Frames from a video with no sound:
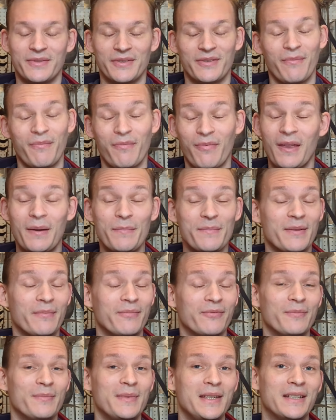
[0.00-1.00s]
So thumbs up
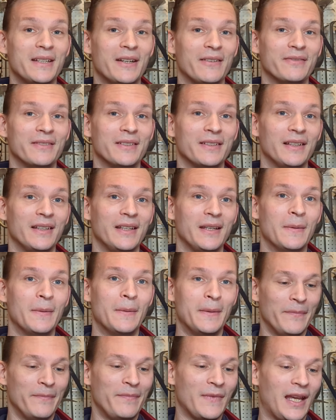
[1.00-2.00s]
for me, definitely.
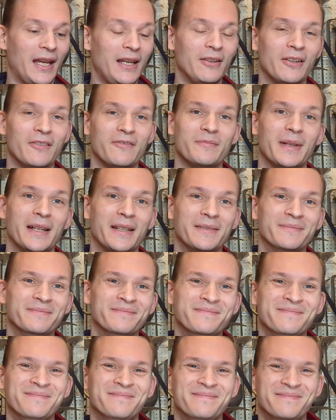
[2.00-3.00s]
I love mine.
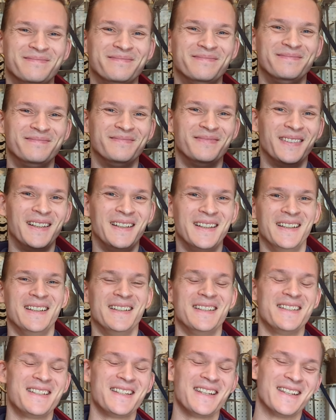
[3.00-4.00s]

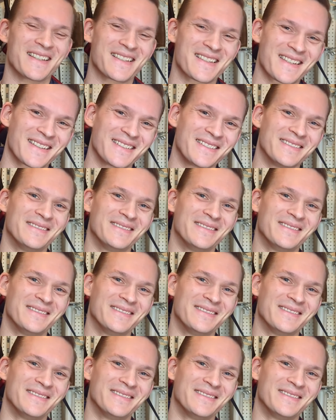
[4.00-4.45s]
Cheers.